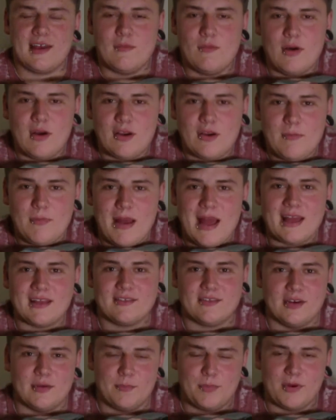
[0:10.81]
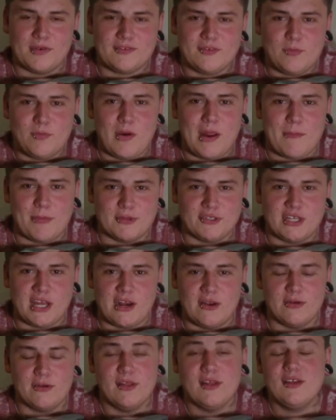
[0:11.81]
and welcome back to the Bristol Prepper
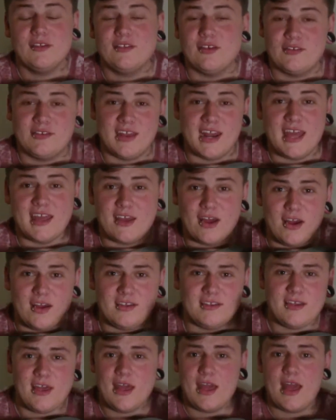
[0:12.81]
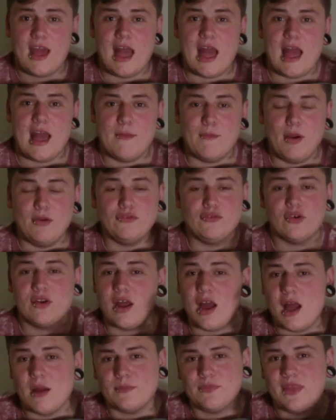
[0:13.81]
channel. So today guys, I'm
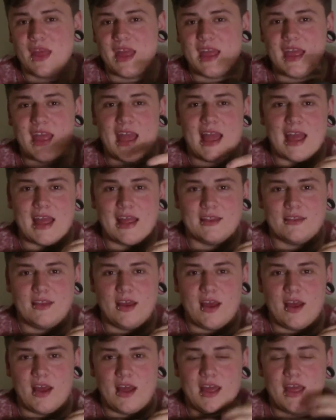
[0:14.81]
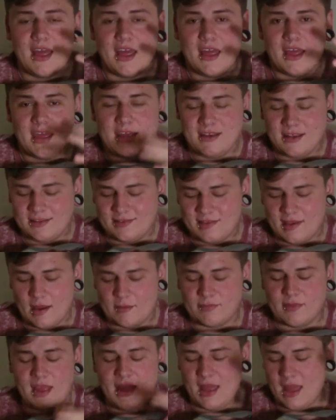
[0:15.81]
doing an update and EDC
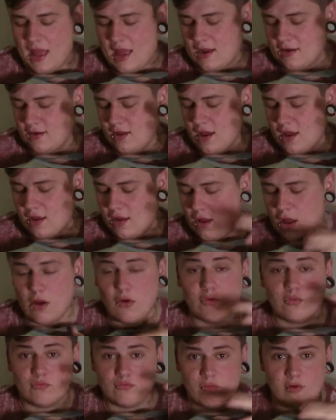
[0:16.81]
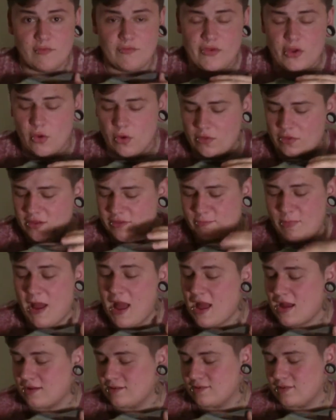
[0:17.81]
update and a review of this
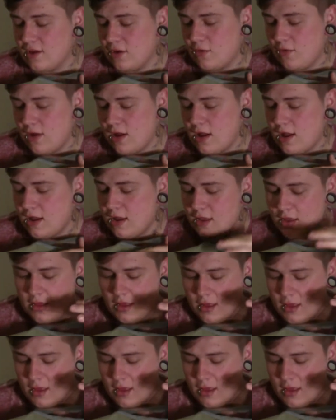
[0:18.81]
bag. So